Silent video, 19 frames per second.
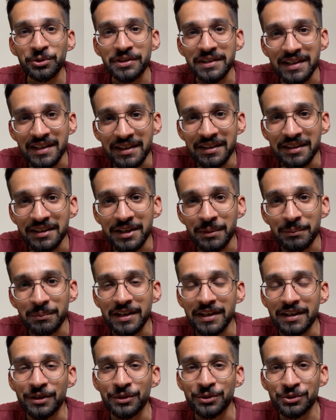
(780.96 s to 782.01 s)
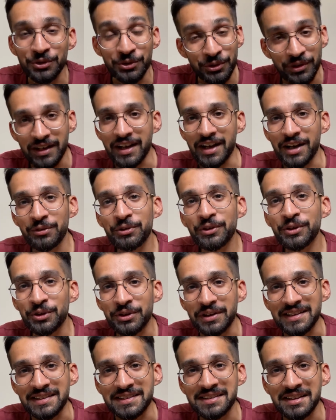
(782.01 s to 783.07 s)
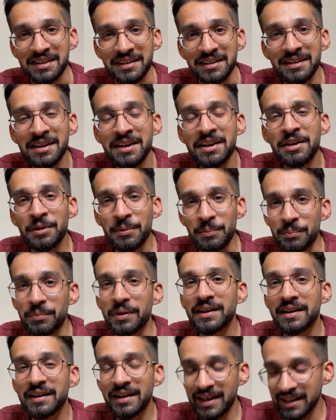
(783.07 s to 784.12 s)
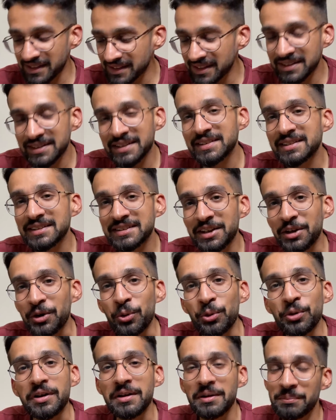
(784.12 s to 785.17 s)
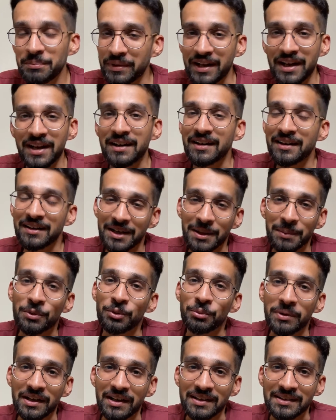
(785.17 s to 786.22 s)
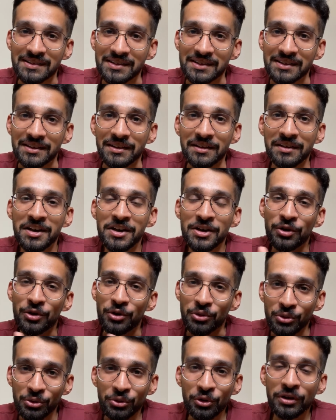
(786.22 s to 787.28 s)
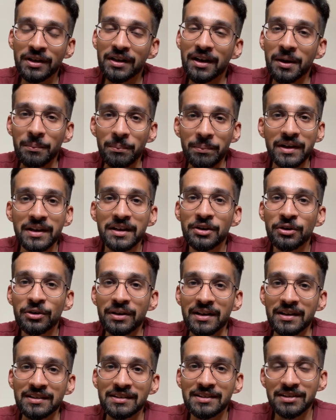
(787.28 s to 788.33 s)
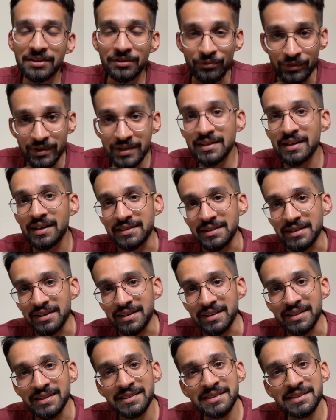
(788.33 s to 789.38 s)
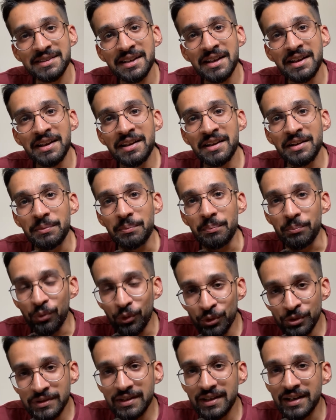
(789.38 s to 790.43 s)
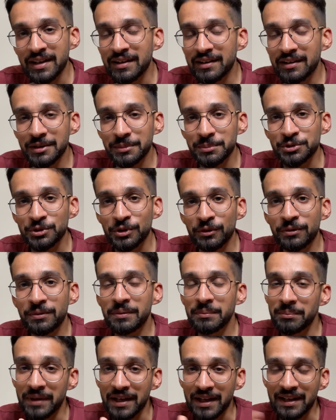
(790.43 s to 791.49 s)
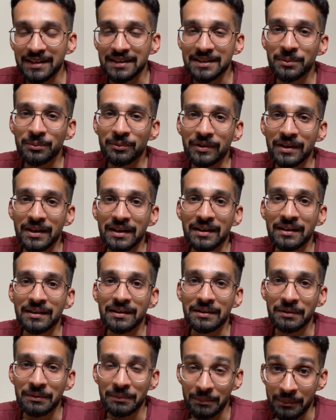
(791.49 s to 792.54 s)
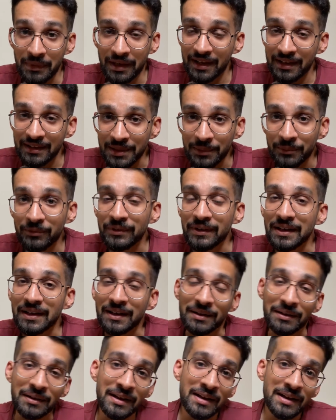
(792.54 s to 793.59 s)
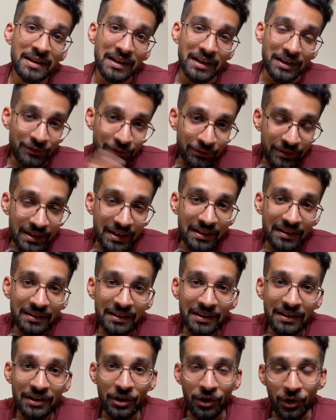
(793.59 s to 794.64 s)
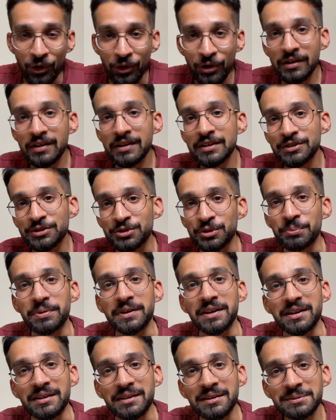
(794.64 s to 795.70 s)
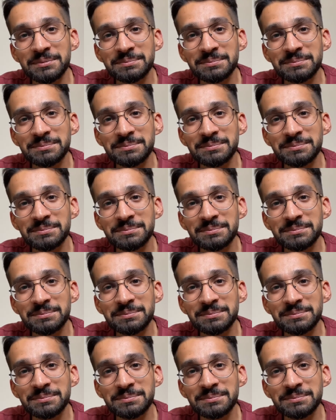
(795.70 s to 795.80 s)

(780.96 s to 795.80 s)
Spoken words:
on the Unlearning Playground, so you can refer your kids here. But I think this is a good parenting tip to be considered. Do not compare your kids with other kids, both in terms of making them feeling inferior or superior.